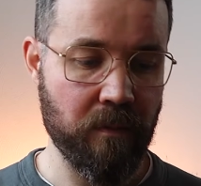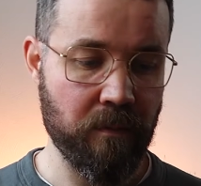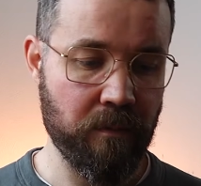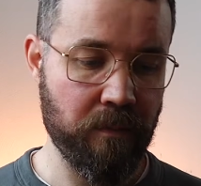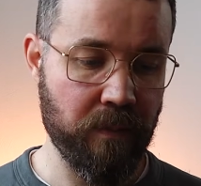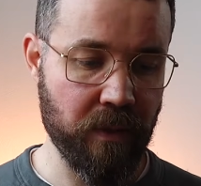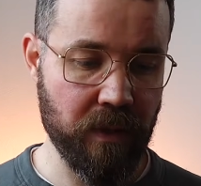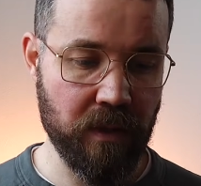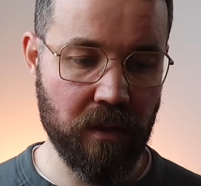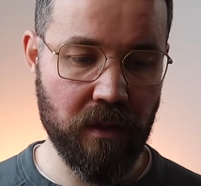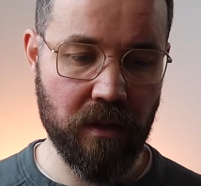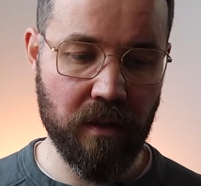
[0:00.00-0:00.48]

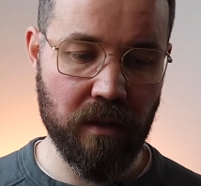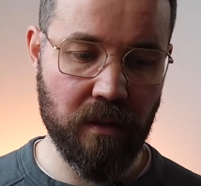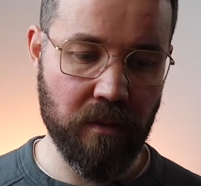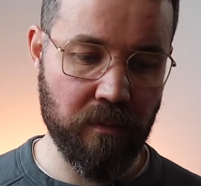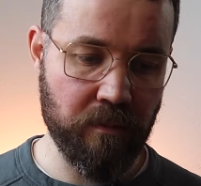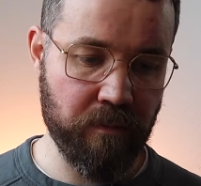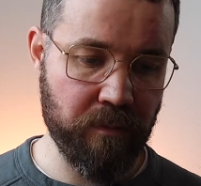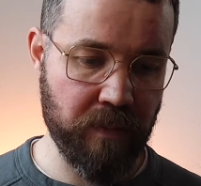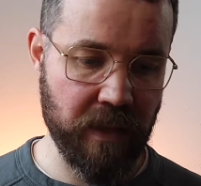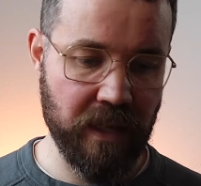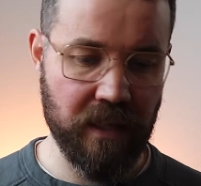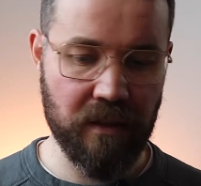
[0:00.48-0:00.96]

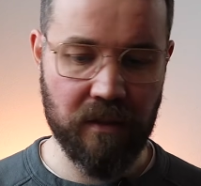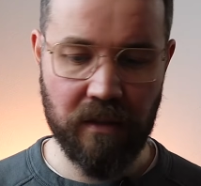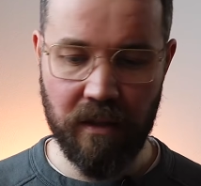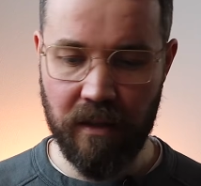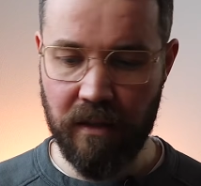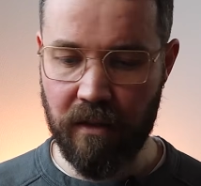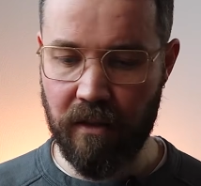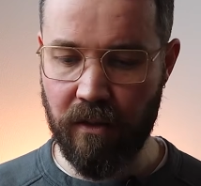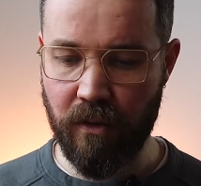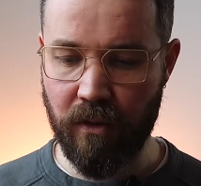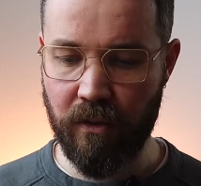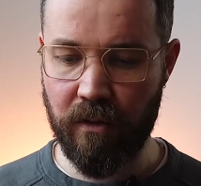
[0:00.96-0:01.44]
But
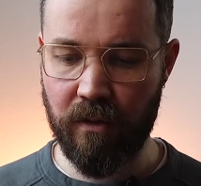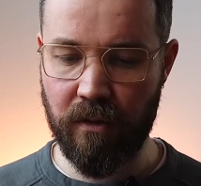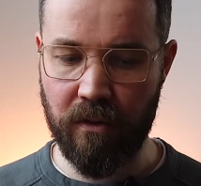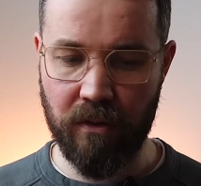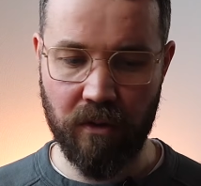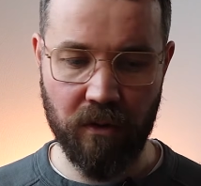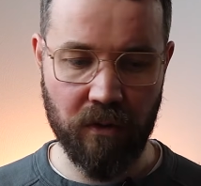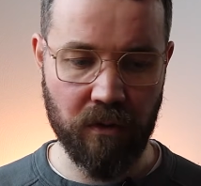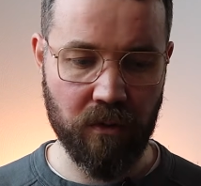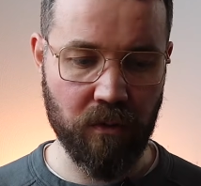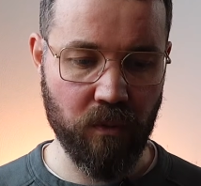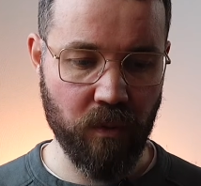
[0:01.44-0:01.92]
Benzac go their
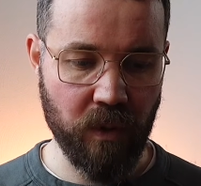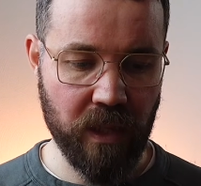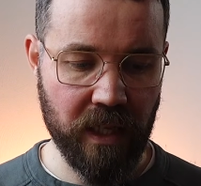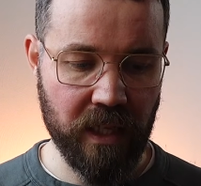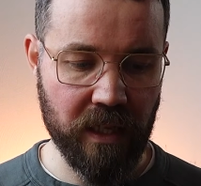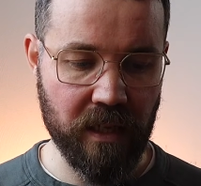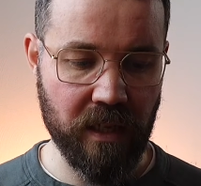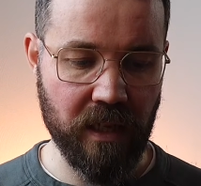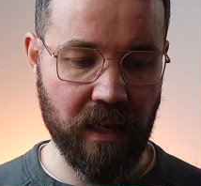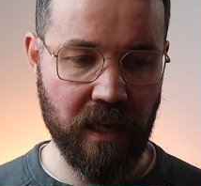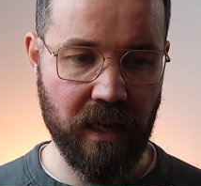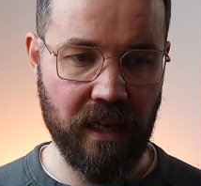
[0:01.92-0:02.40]
own
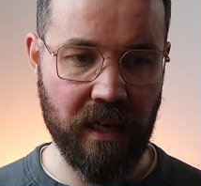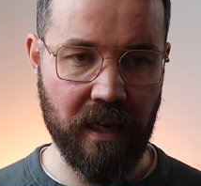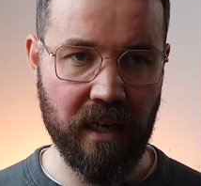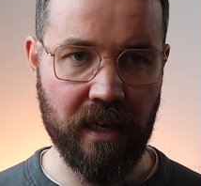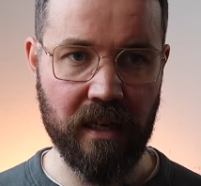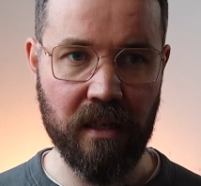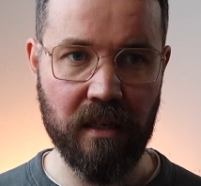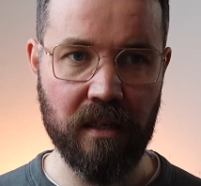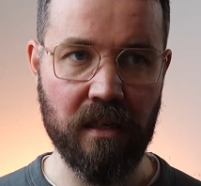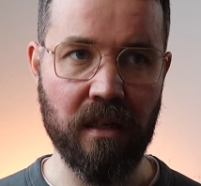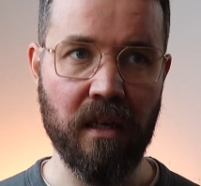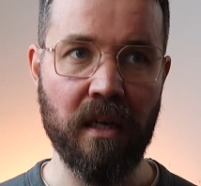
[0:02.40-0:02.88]
way,
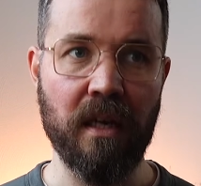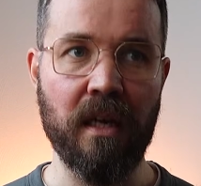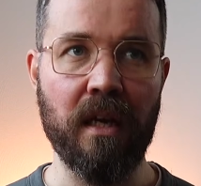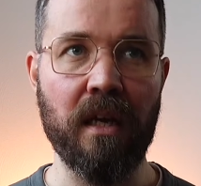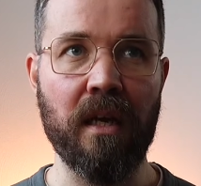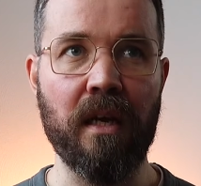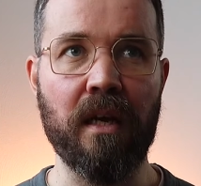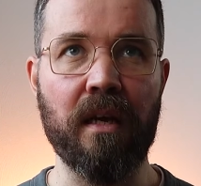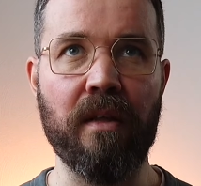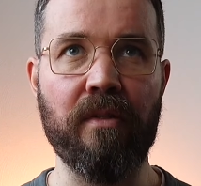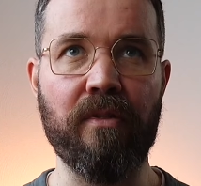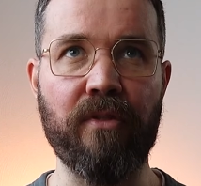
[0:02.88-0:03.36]
and
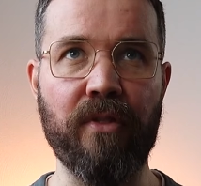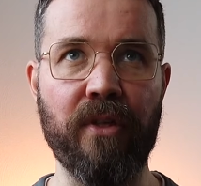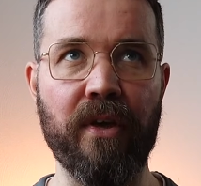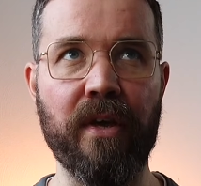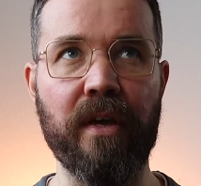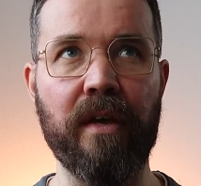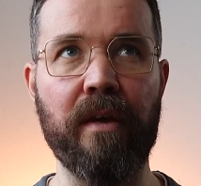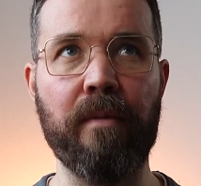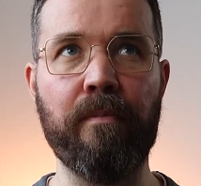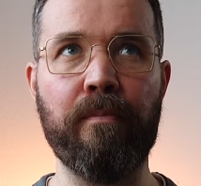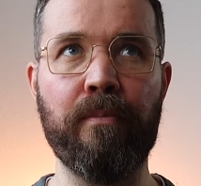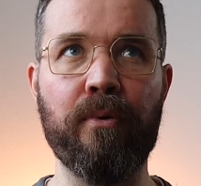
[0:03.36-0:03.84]

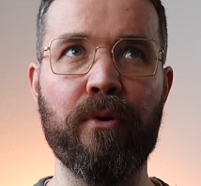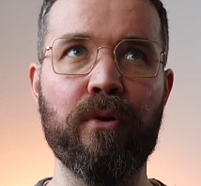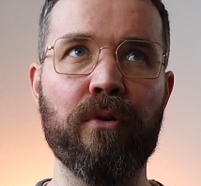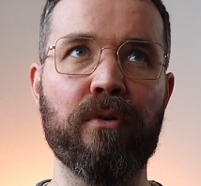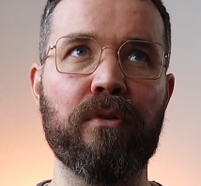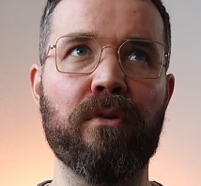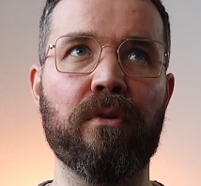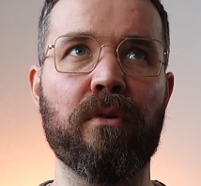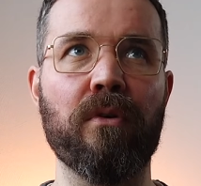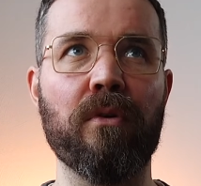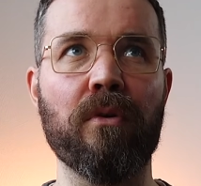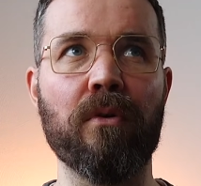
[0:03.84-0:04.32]
they put
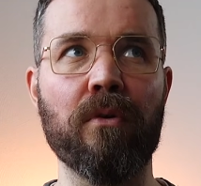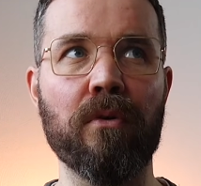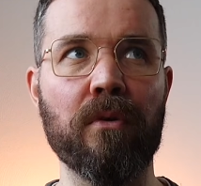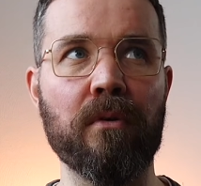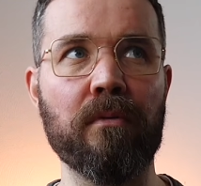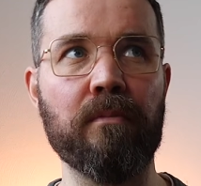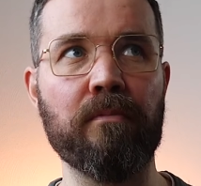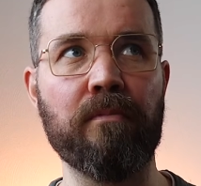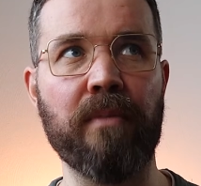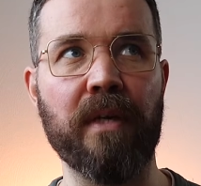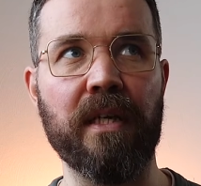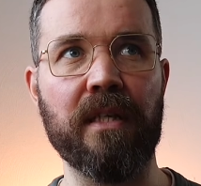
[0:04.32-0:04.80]
their
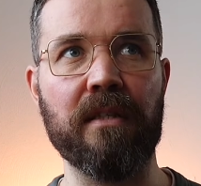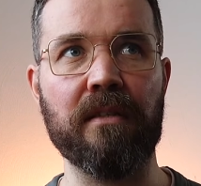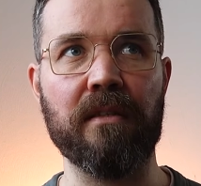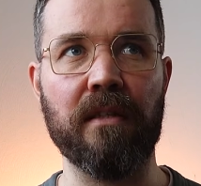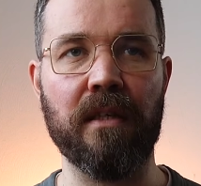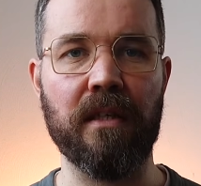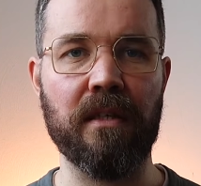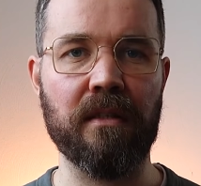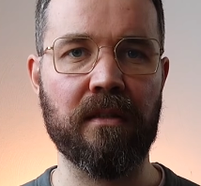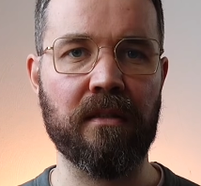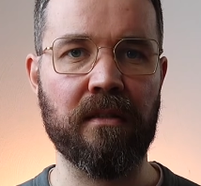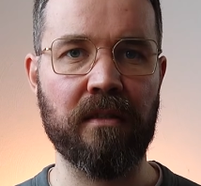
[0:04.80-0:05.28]
own
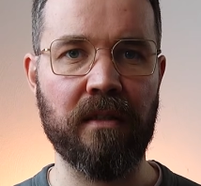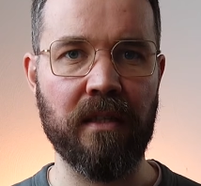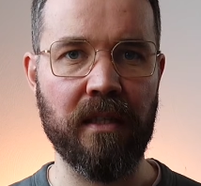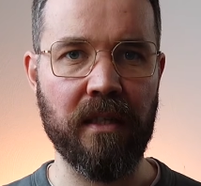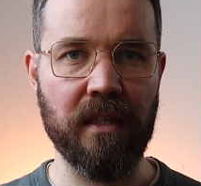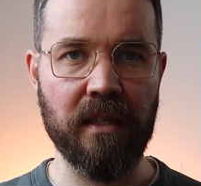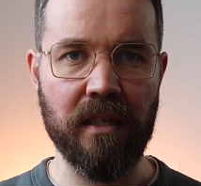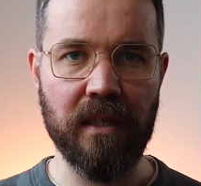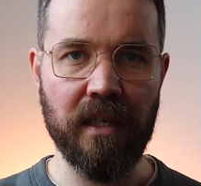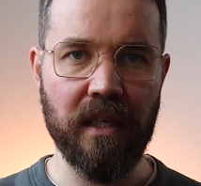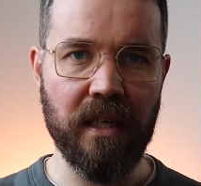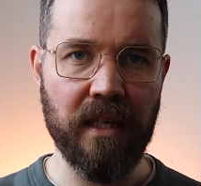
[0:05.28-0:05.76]
Benzac
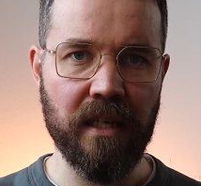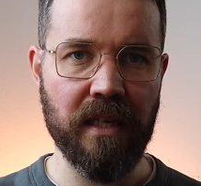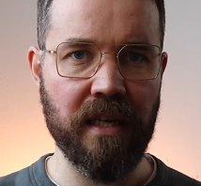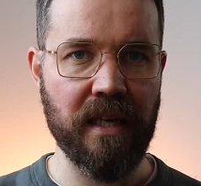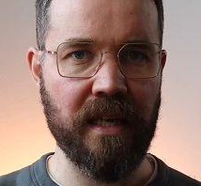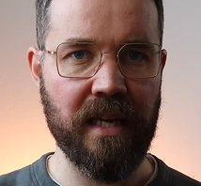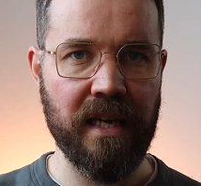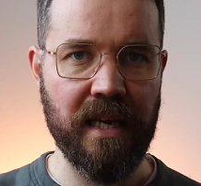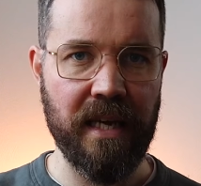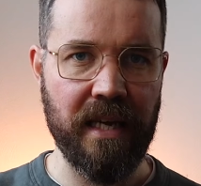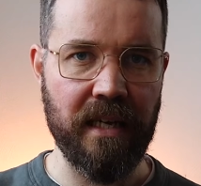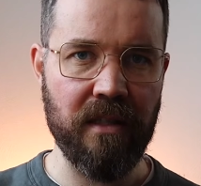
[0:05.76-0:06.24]

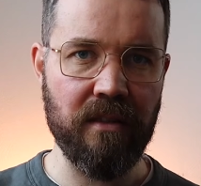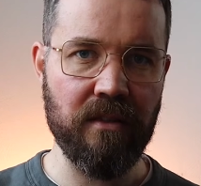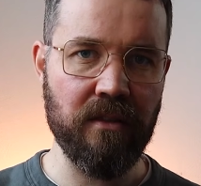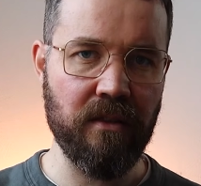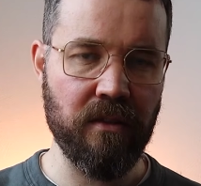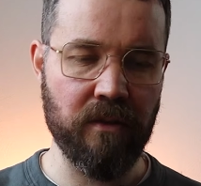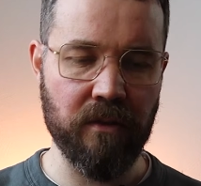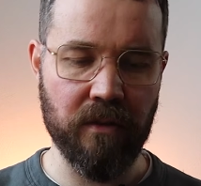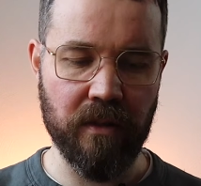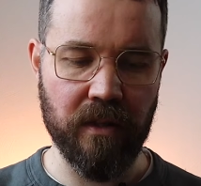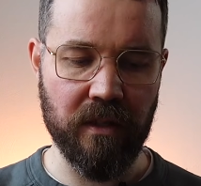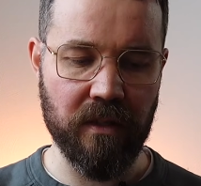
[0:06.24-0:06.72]
DNA
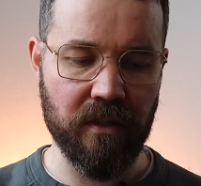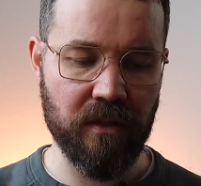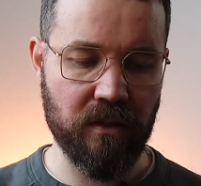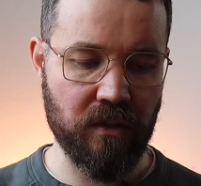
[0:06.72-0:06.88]
into it.